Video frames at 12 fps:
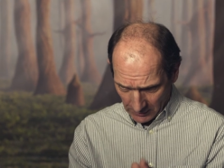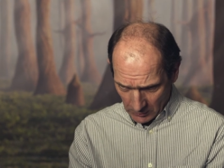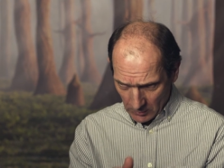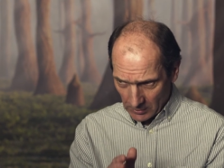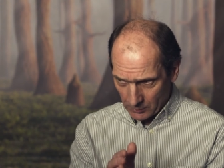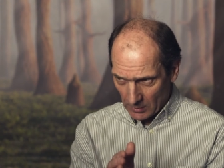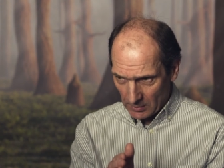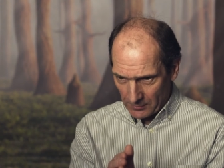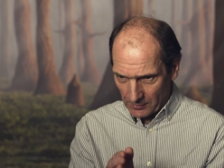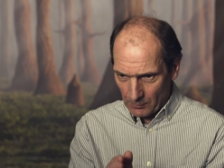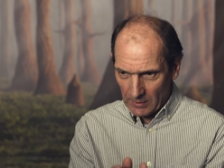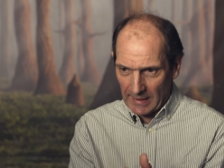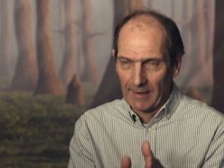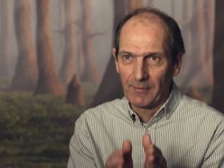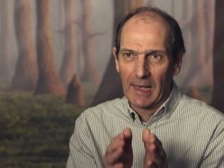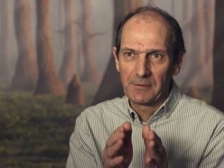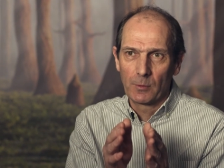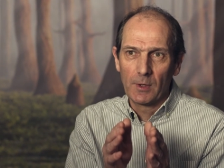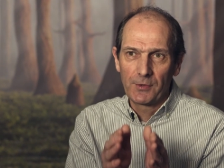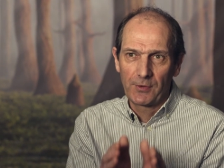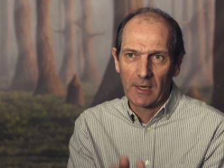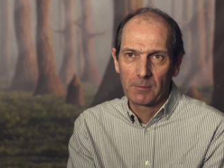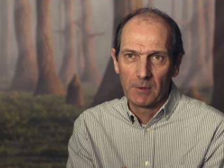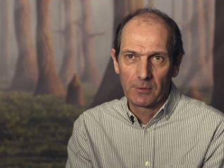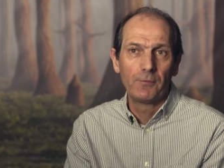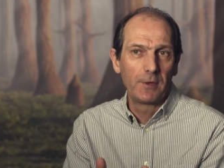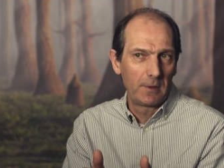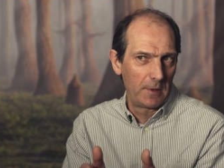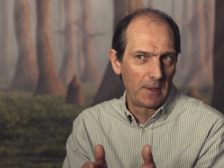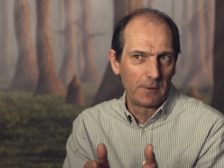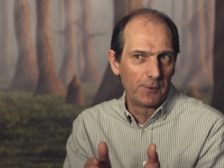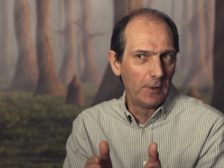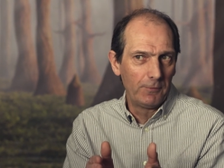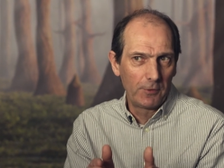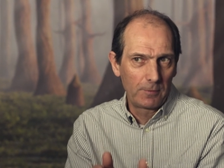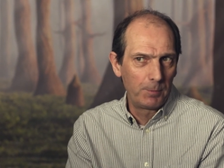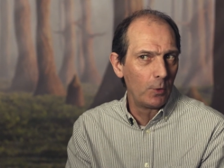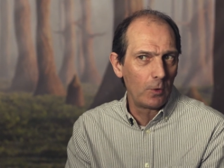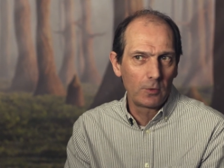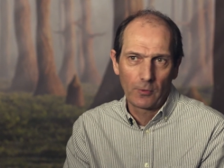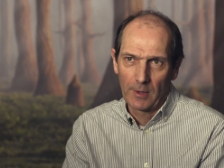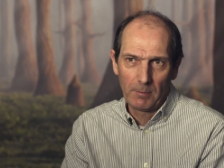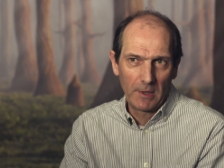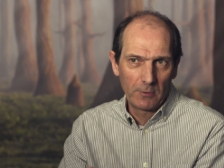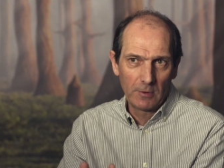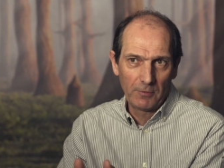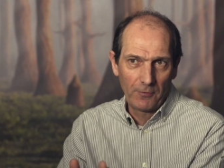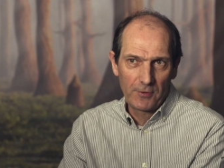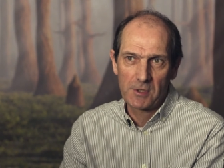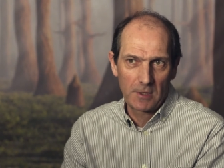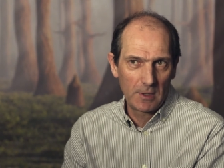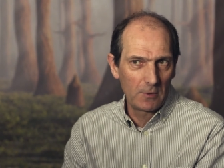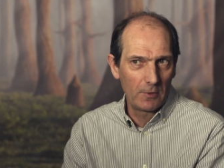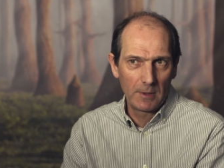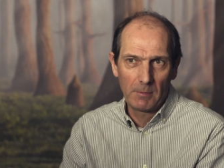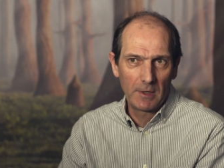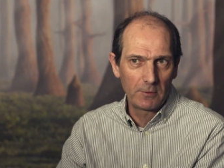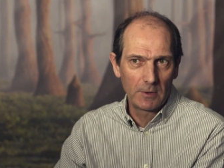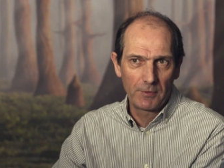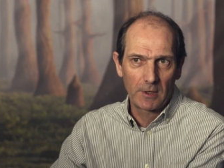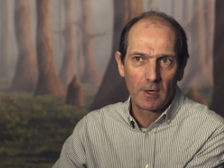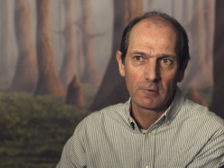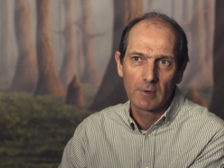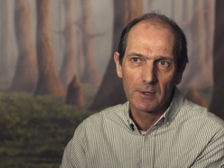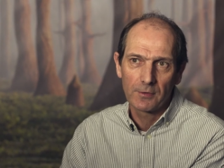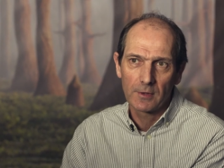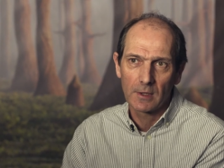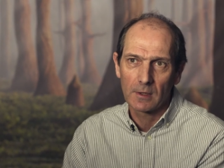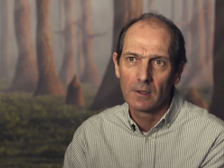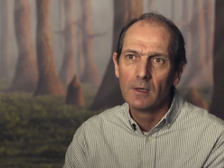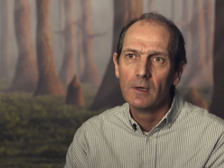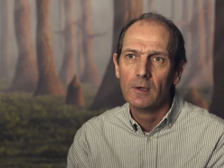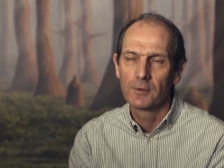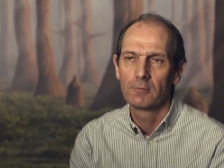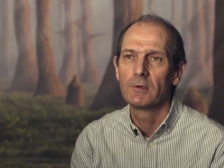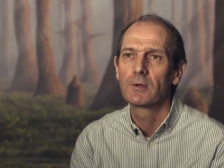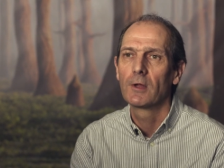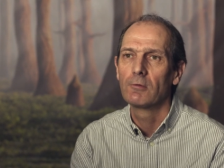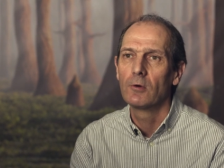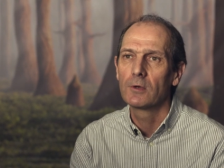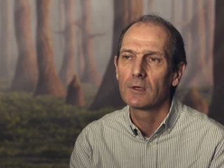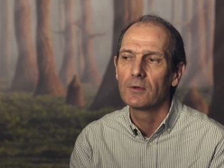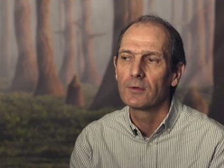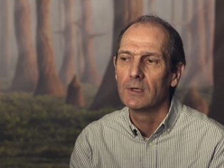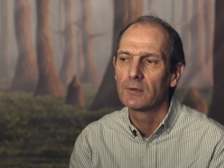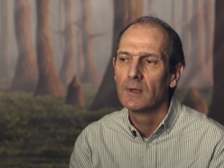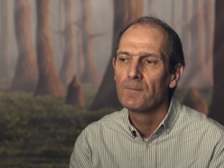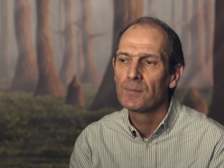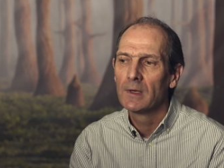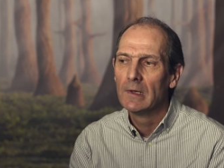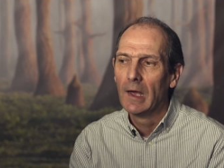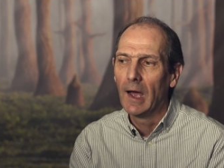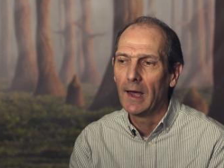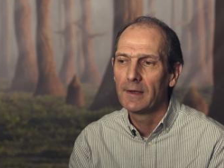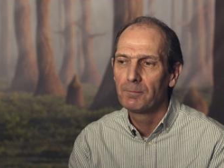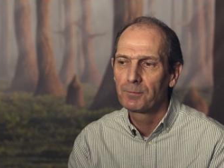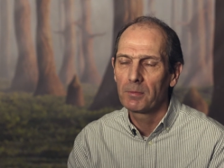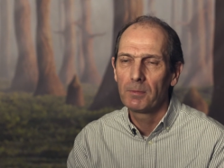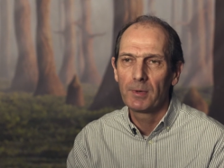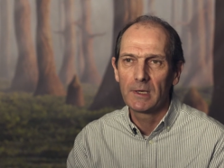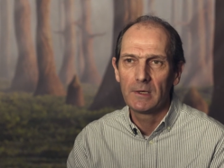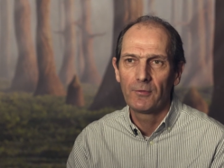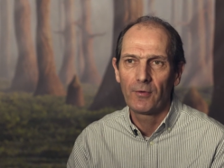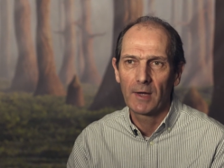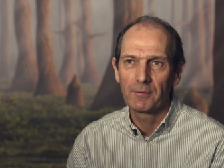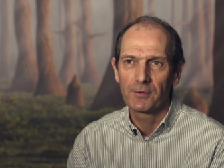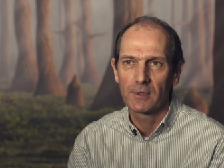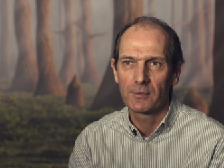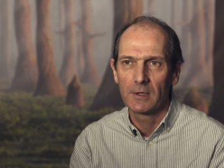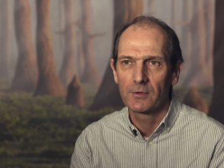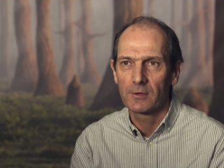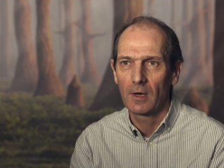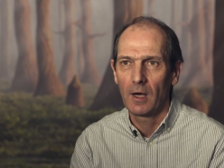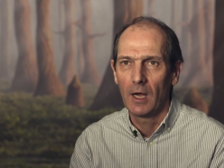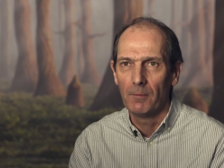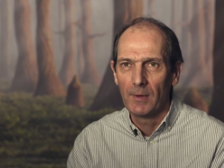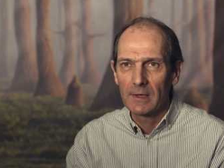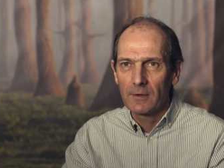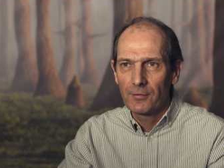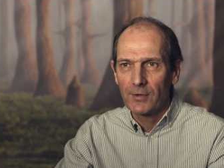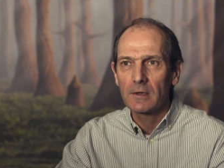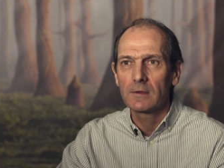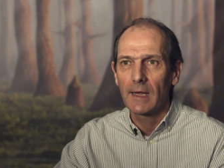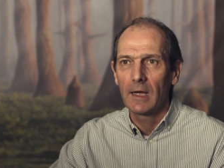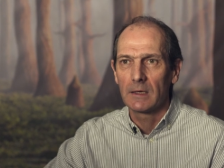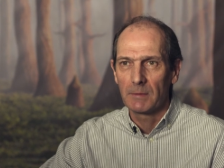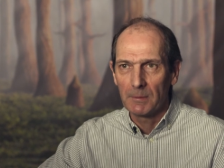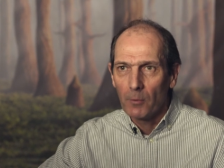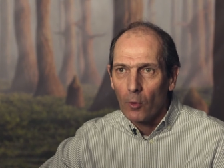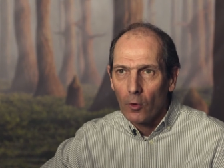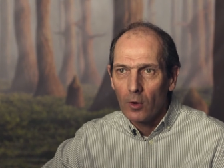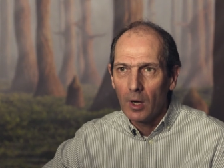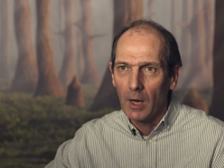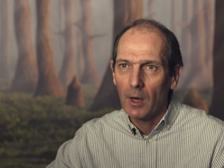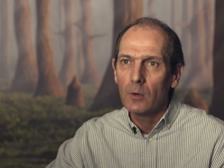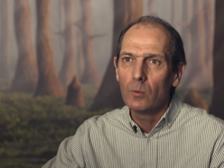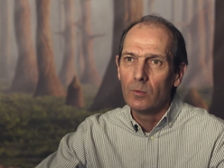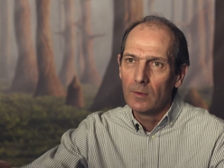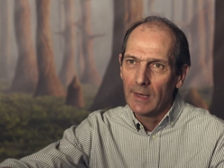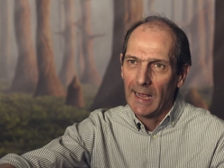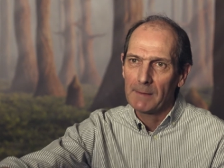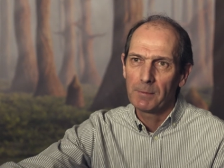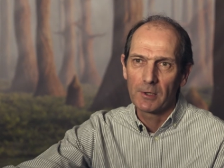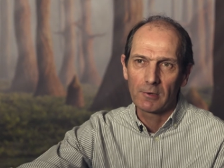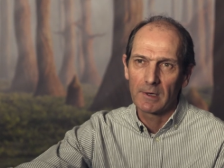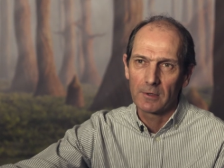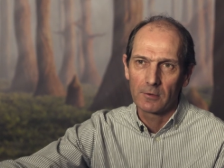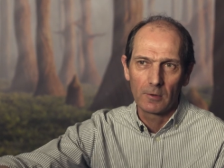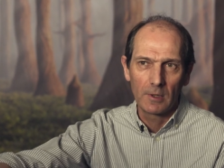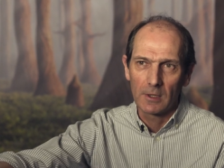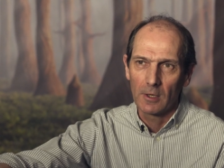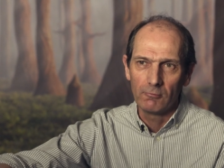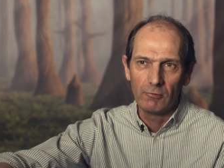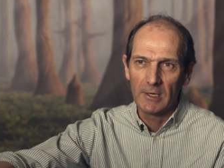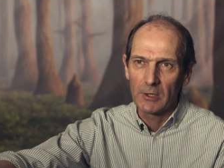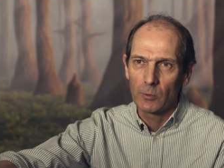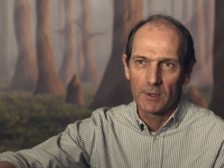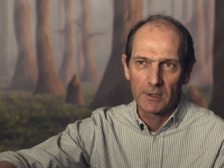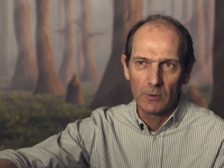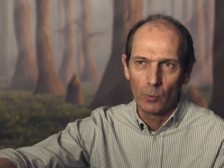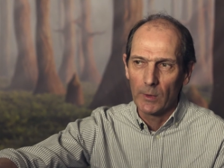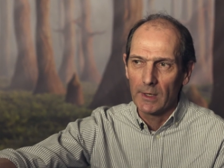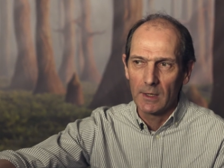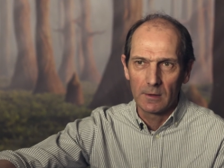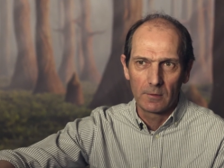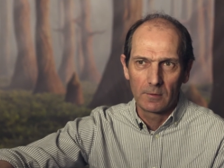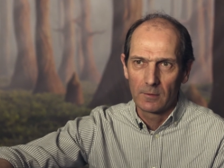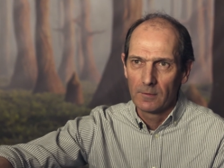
the Googles will, will have, as it were, segments. Obviously, they'll do it for sport, or they might do it for fishing, or they might do it for car racing to reach their audiences. And probably five or six years' time, it'll have settled down a bit more. Oh, Apple are great at doing, you know, really quirky, weird